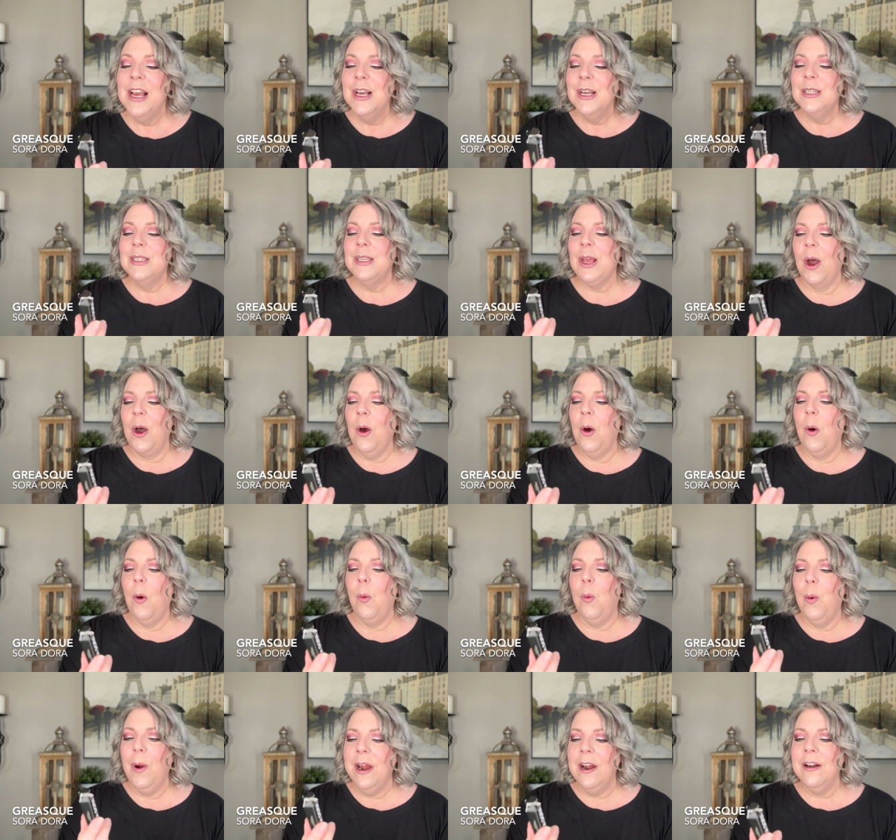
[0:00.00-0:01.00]
So
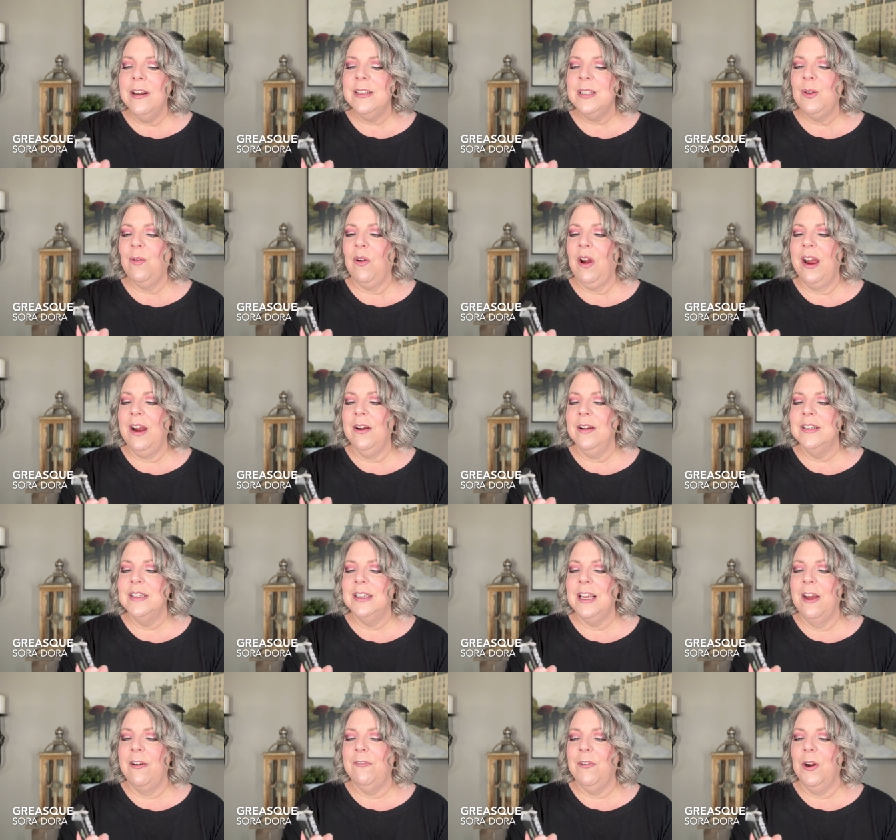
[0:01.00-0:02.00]
weirdest fragrance
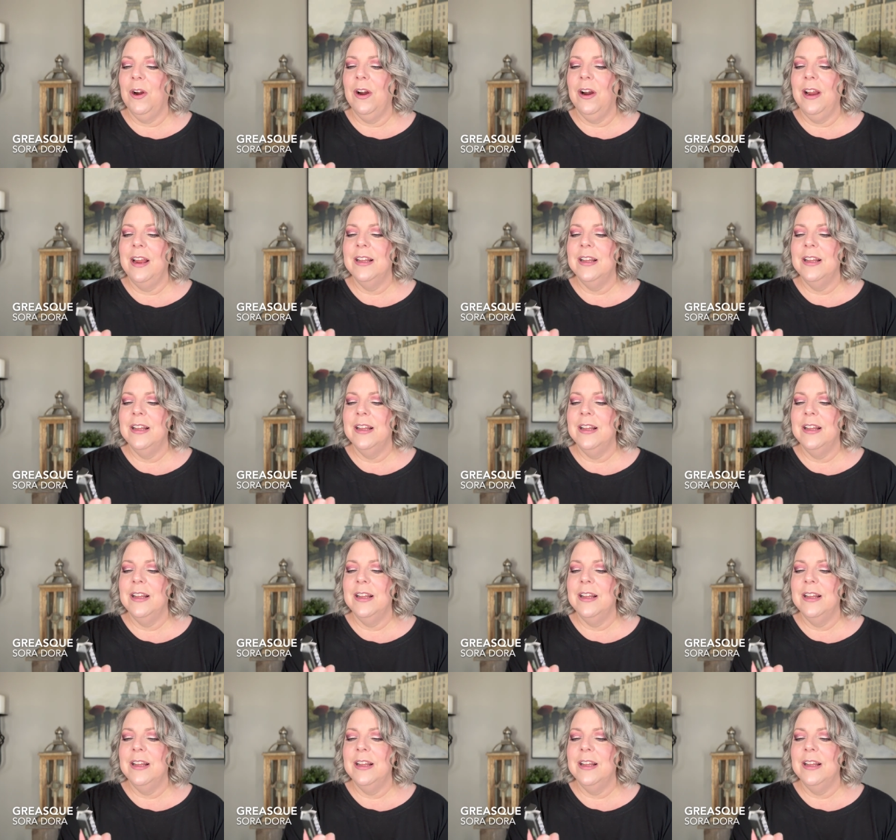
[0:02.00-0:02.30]
ever.